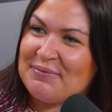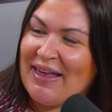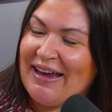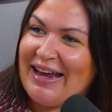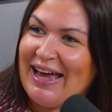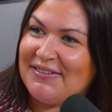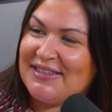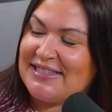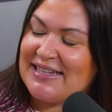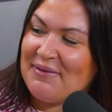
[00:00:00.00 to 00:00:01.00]
play out of
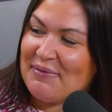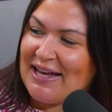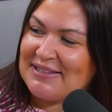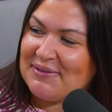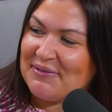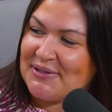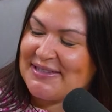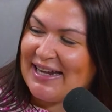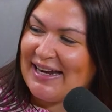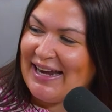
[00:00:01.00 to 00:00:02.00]
the State Basketball
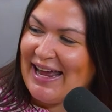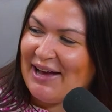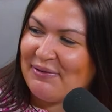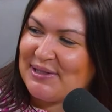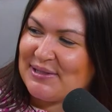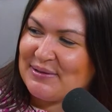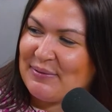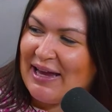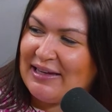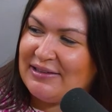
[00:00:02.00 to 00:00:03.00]
Centre now, which is
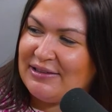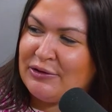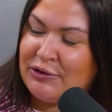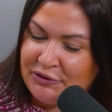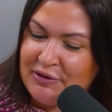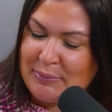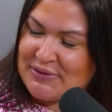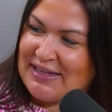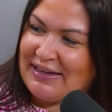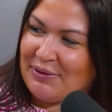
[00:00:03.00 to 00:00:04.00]
where you
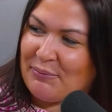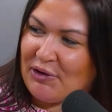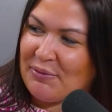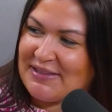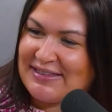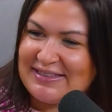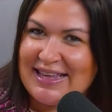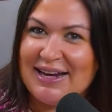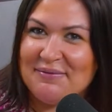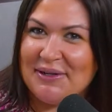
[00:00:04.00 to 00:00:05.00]
represented the Boomers. Is
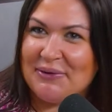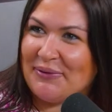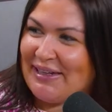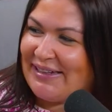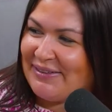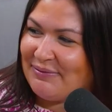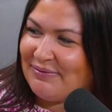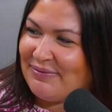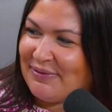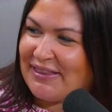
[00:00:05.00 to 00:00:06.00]
that a bit weird
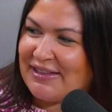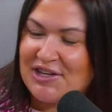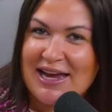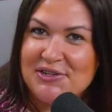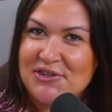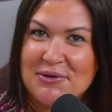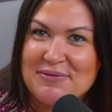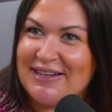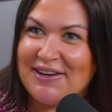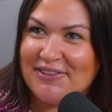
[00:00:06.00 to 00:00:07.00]
with the change
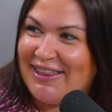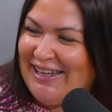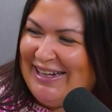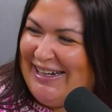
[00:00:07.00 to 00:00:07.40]
rooms and everything?